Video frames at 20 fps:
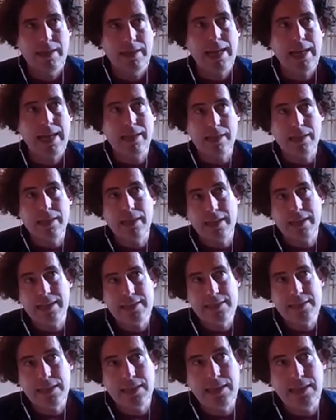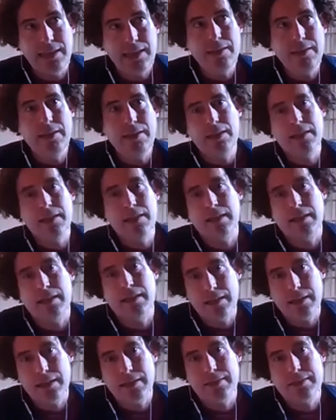Yeah, that is the key
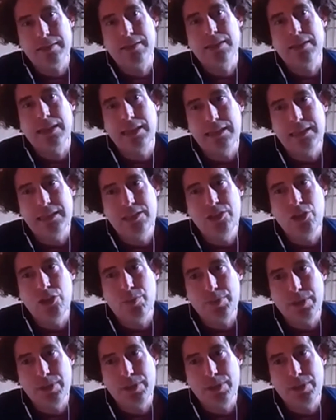job